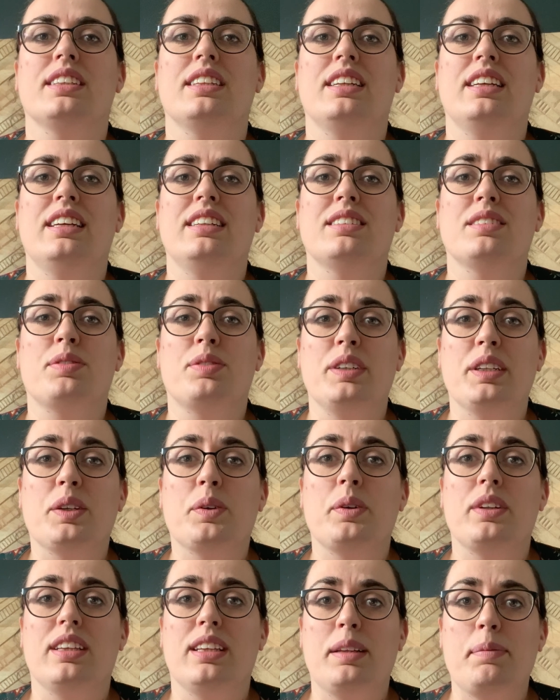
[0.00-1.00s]
It's
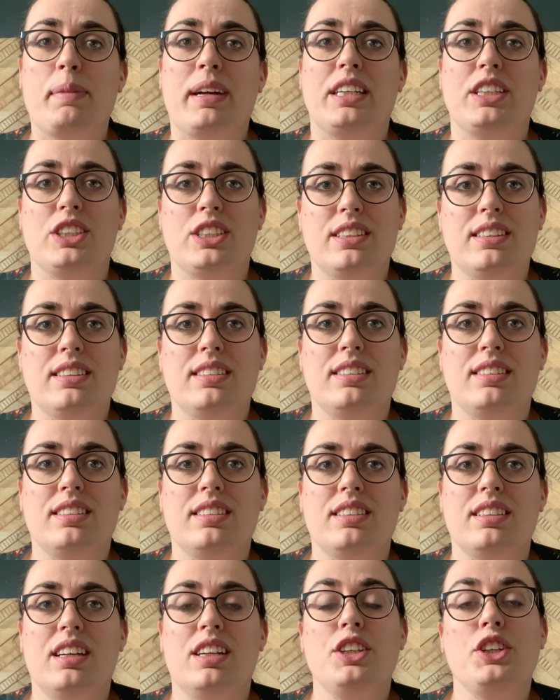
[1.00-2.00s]
frequently mentioned
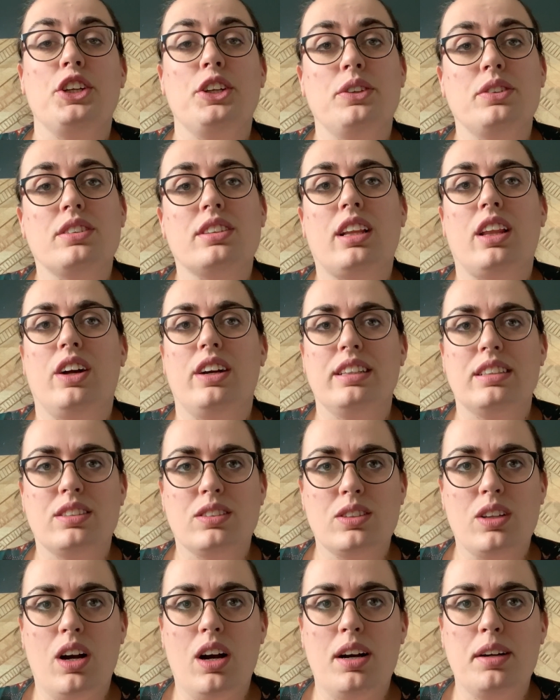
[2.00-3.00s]
and used a lot in
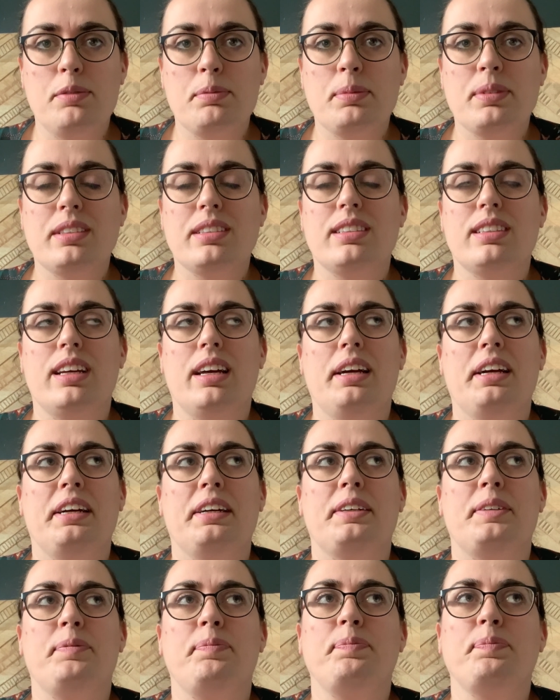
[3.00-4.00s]
Psalms.
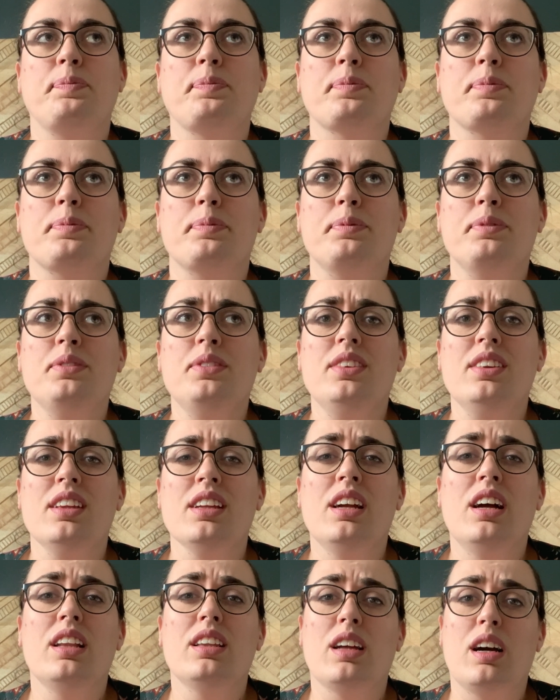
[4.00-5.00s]

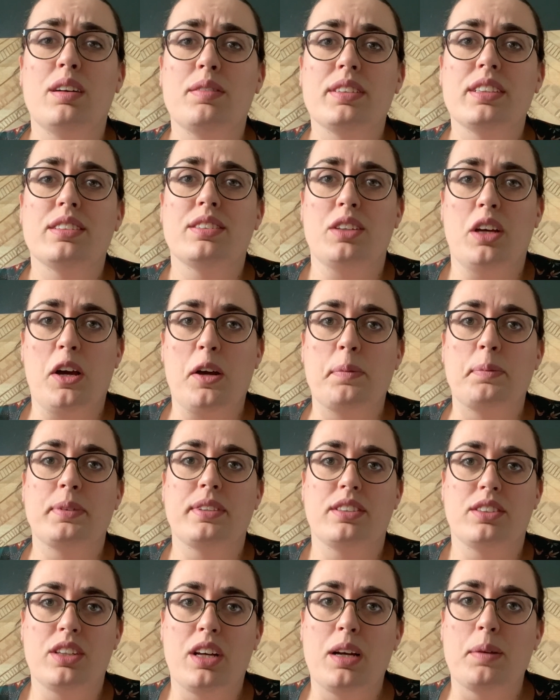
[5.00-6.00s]
A lot of the Psalms are
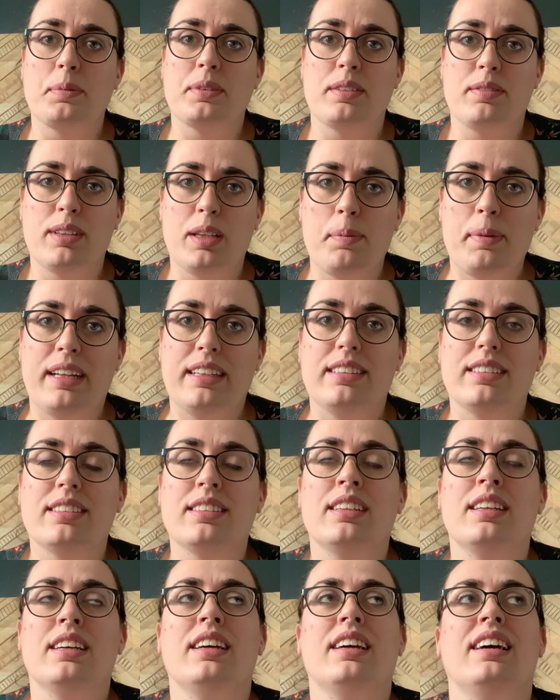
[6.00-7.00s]
Psalms of lament.
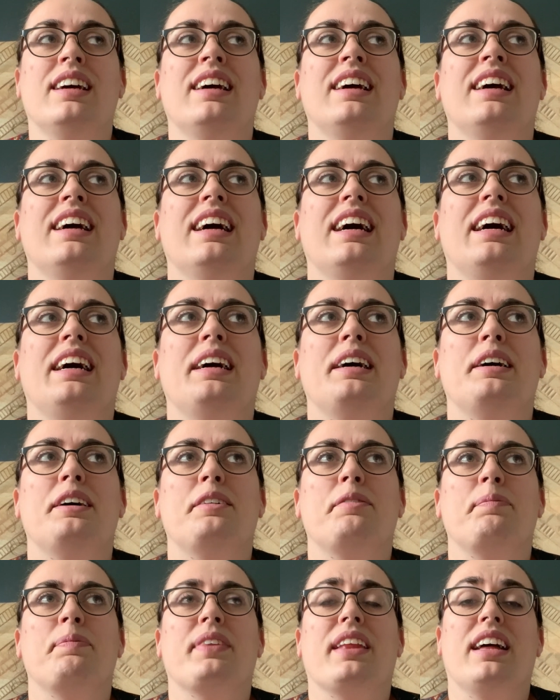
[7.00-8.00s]

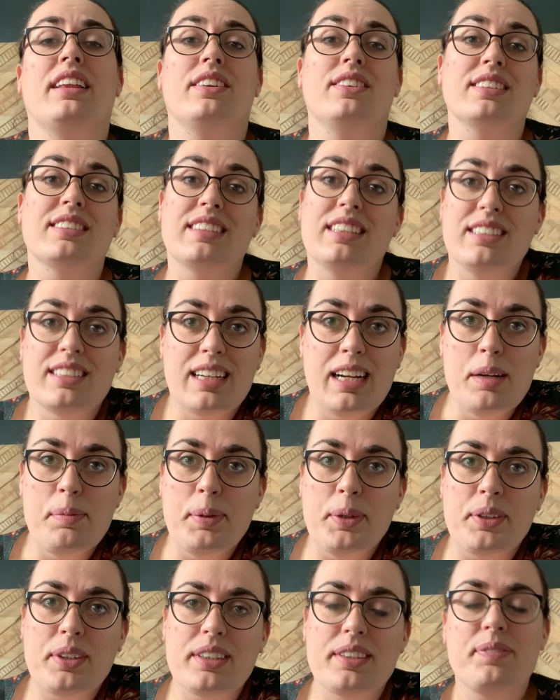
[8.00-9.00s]
And there is an entire
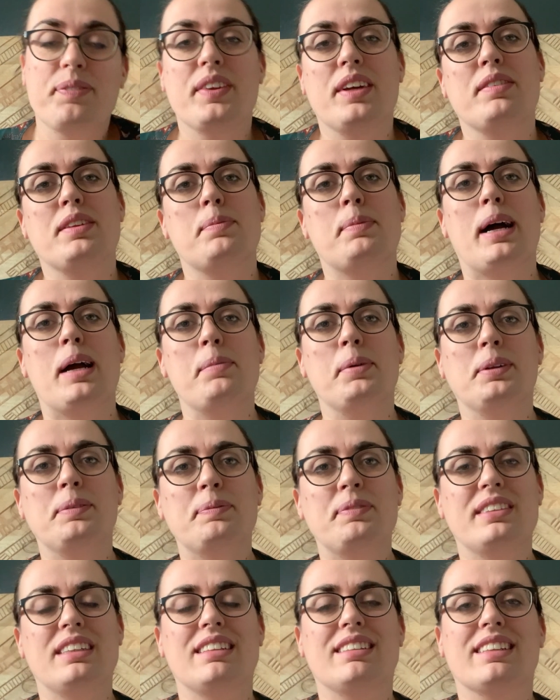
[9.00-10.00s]
book of the Bible
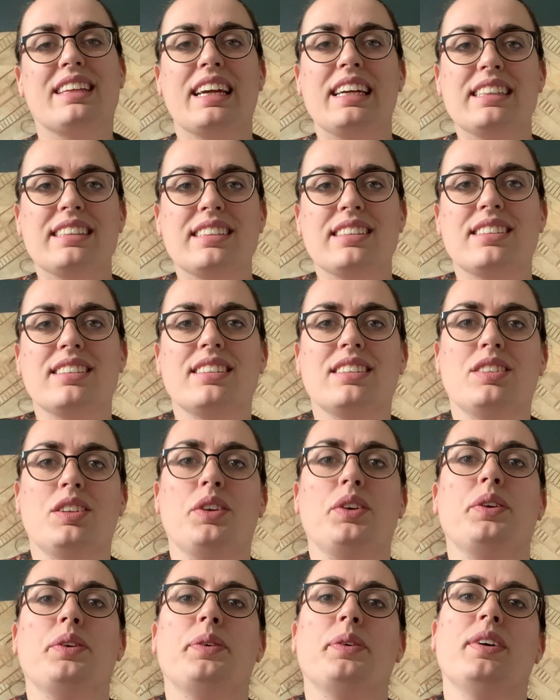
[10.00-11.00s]
dedicated
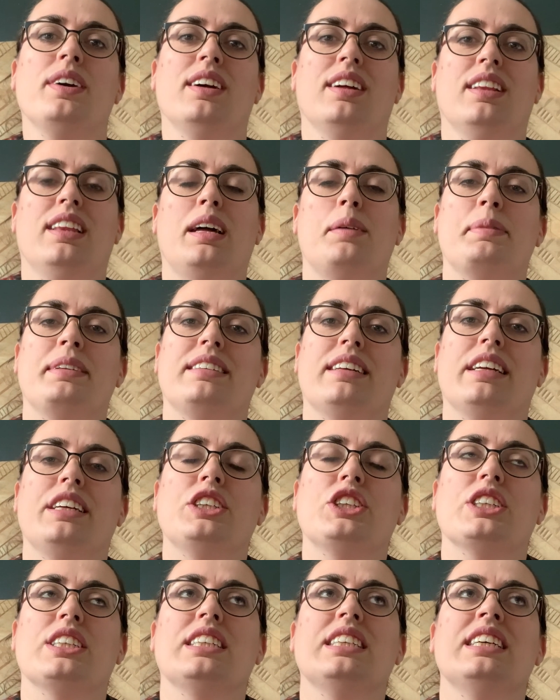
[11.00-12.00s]
to
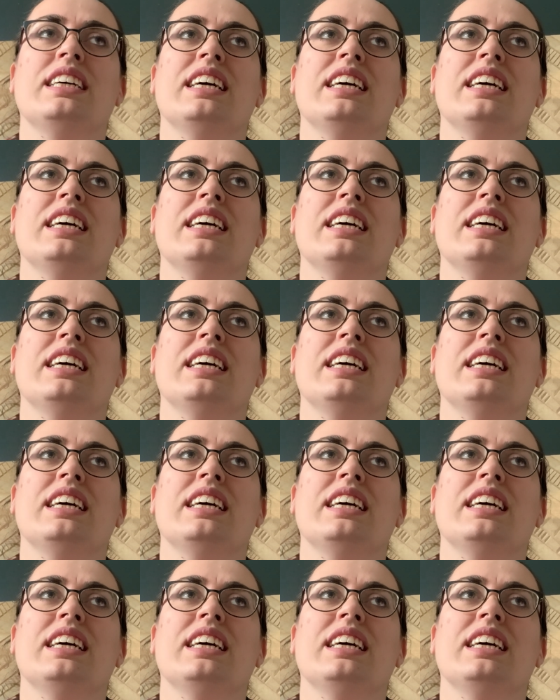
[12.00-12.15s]
lamentation.